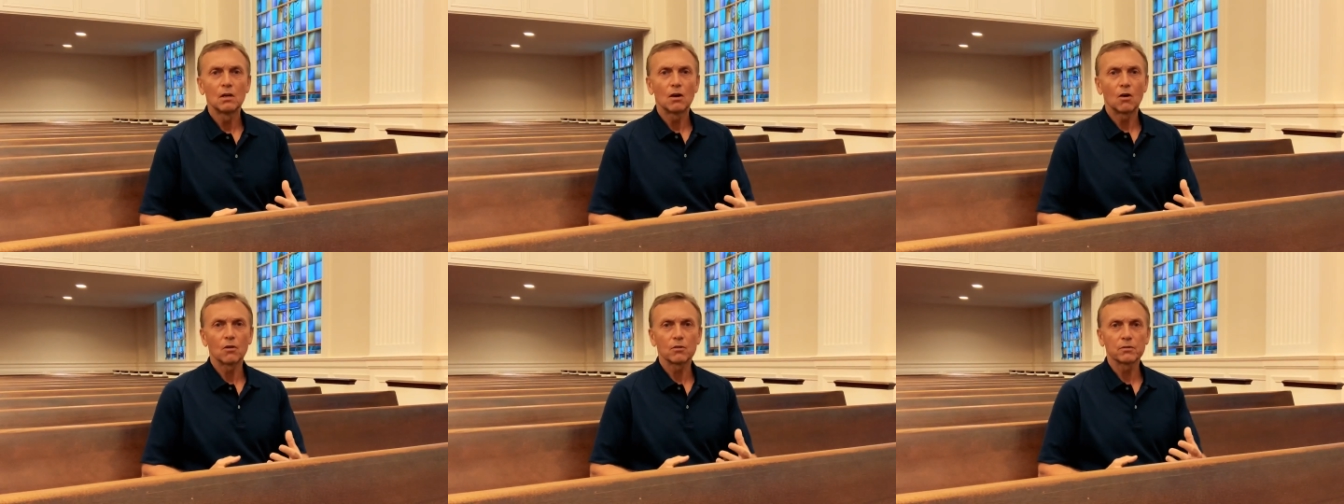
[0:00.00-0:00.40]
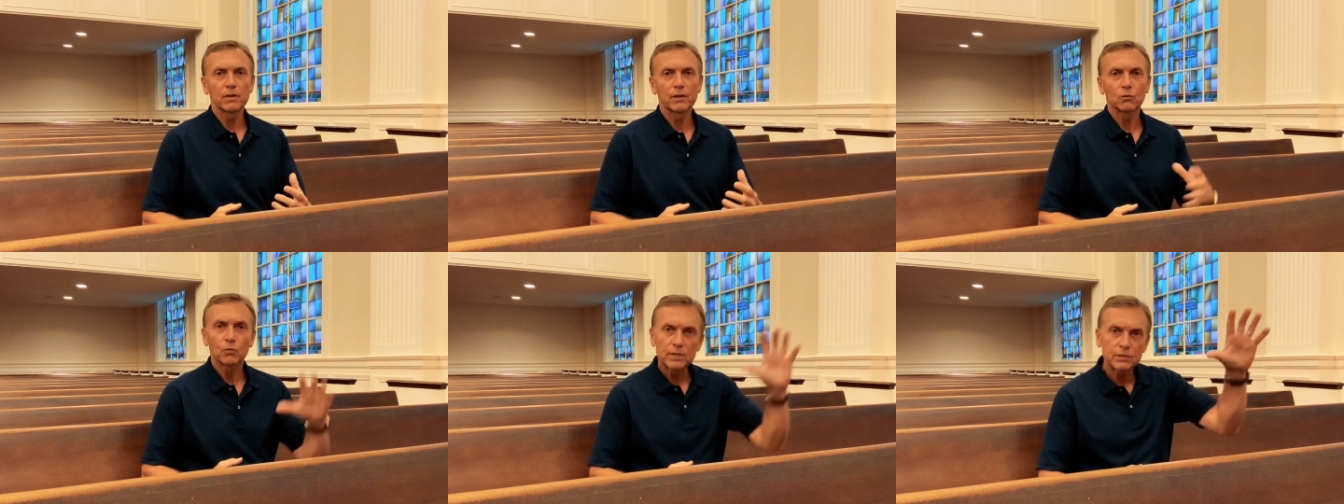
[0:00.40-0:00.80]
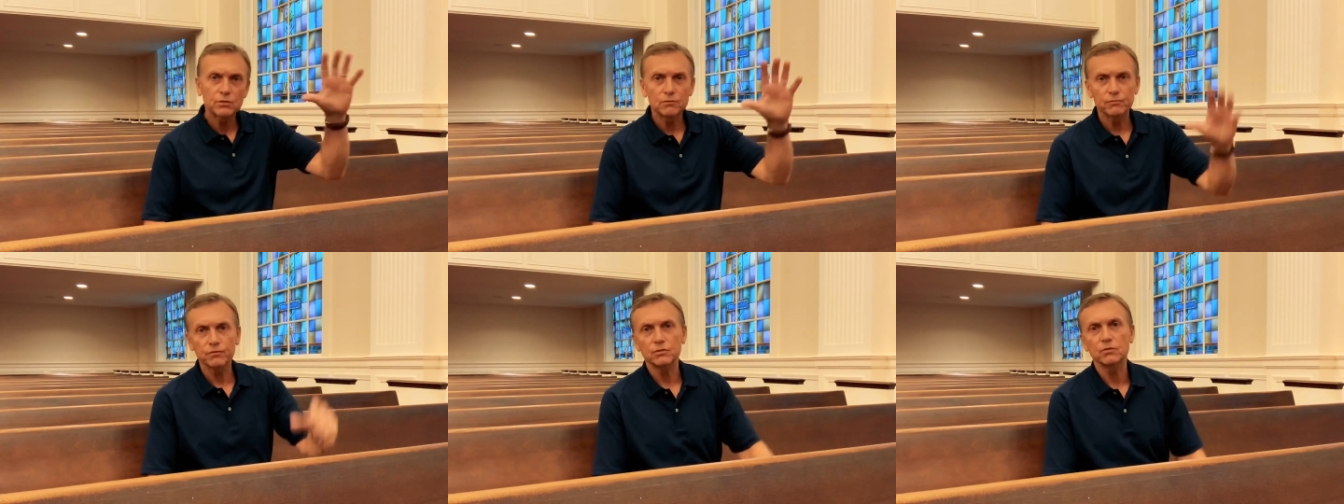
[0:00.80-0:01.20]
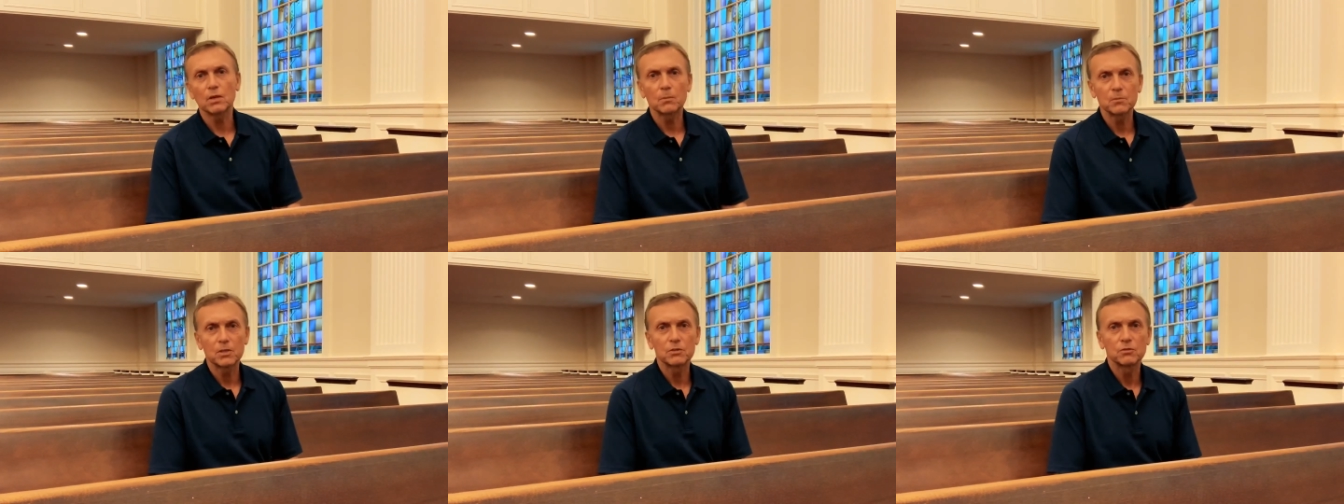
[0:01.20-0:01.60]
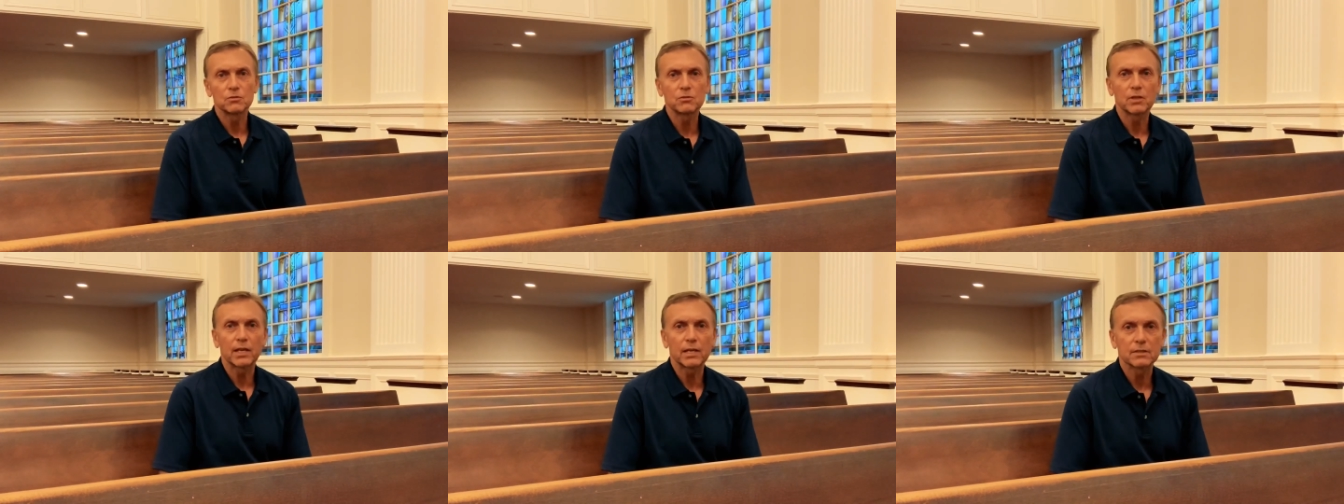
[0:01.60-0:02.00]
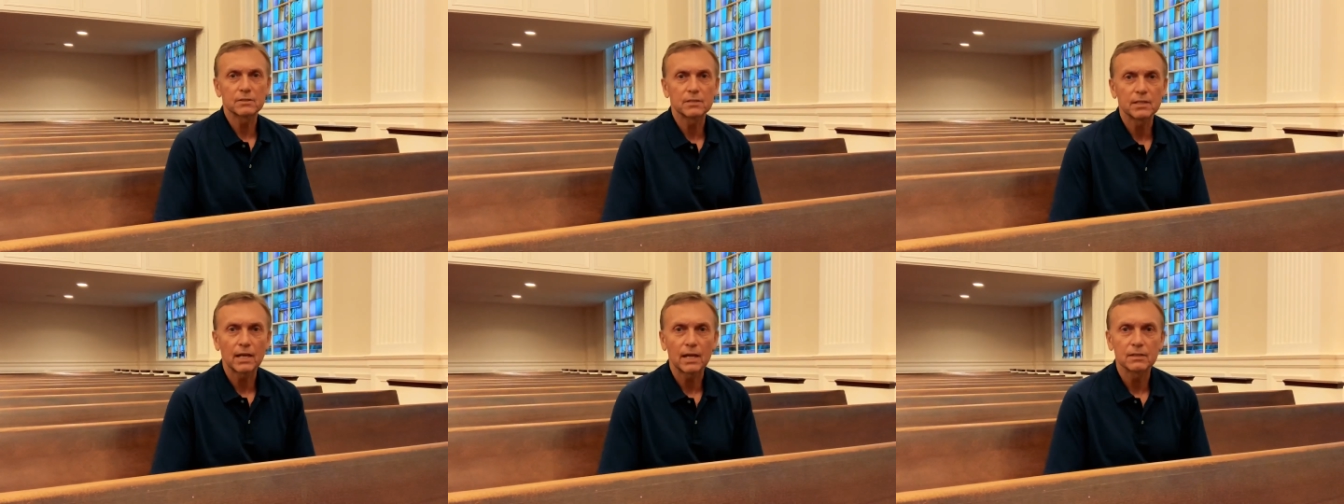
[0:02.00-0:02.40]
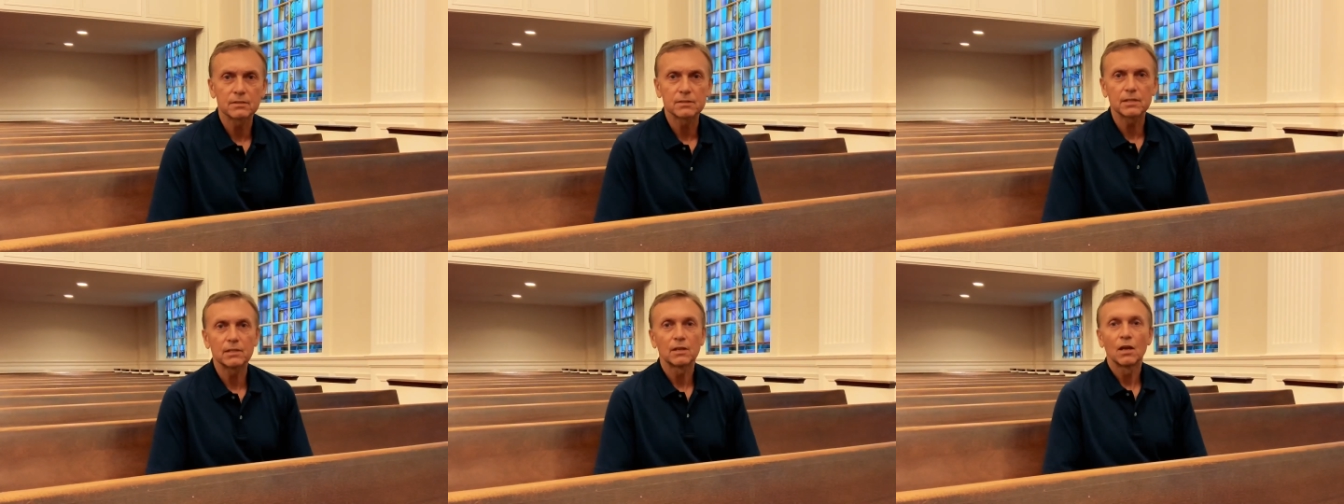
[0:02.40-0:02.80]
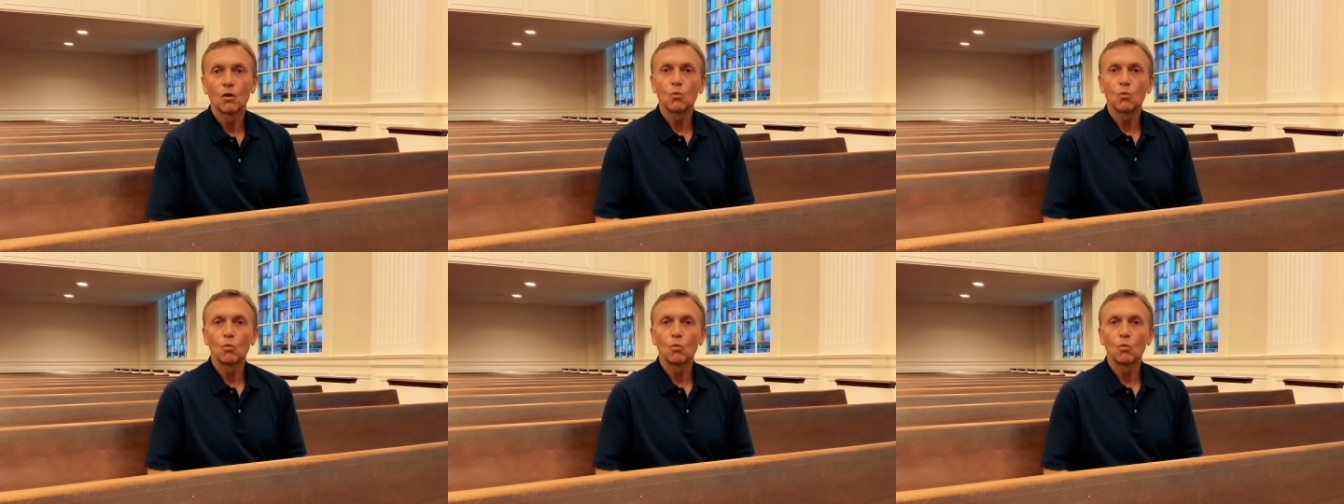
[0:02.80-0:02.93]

Are they reaching for something that you can't see? I'd see.